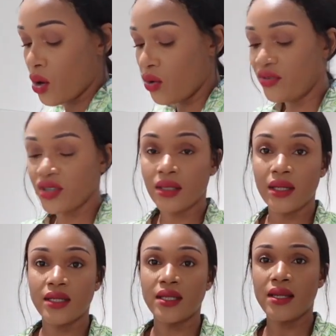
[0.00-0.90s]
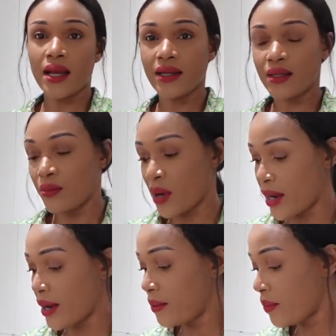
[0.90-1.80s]
obviously did add
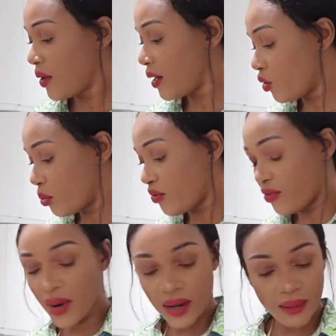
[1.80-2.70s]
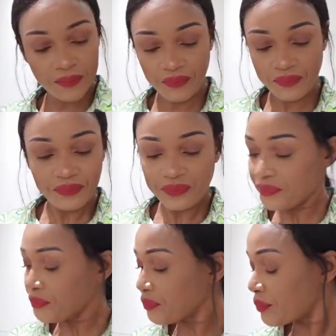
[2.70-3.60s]
a little bit of my
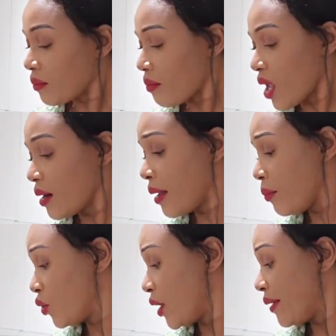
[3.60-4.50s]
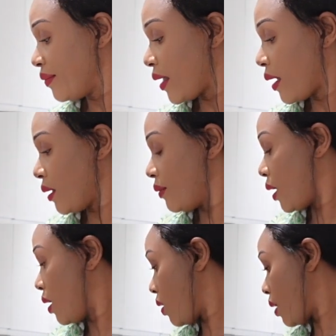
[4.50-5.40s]
lemon in there.
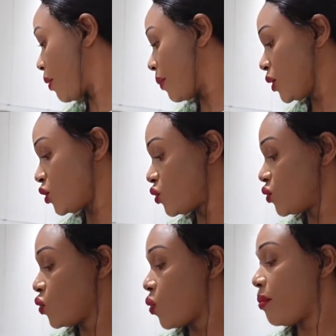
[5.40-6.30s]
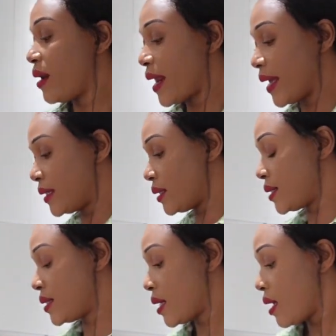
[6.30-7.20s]
Now I'm about to blend
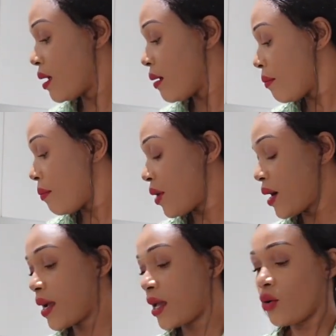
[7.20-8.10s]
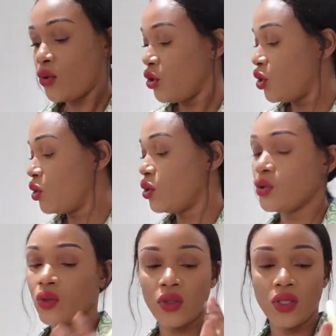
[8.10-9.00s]
my
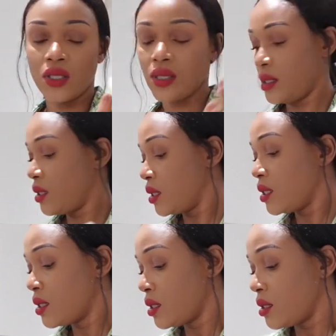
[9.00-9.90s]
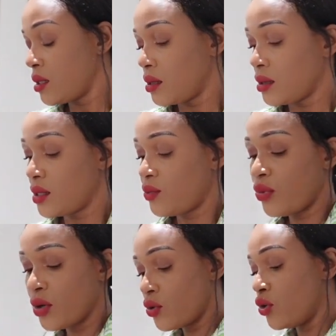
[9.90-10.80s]
onion,
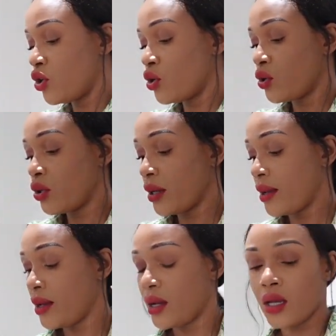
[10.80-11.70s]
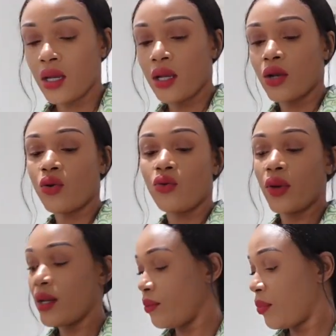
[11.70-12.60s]
spring onion,
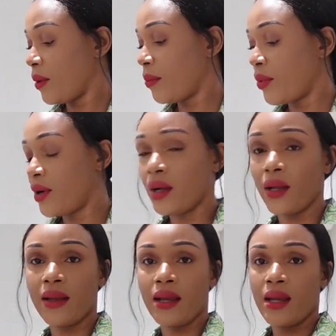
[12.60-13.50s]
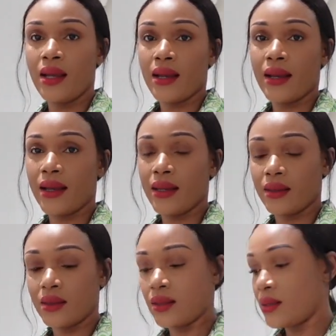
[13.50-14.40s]
green pepper,
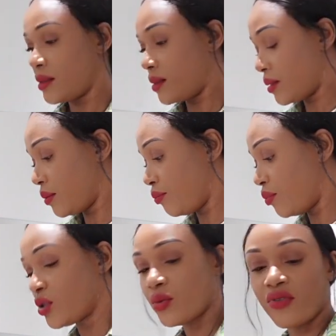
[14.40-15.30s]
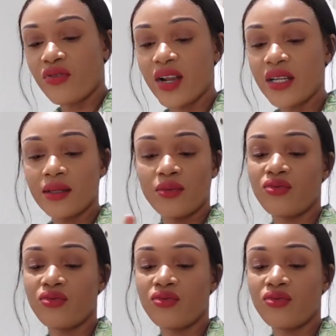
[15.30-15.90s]
and a bit of red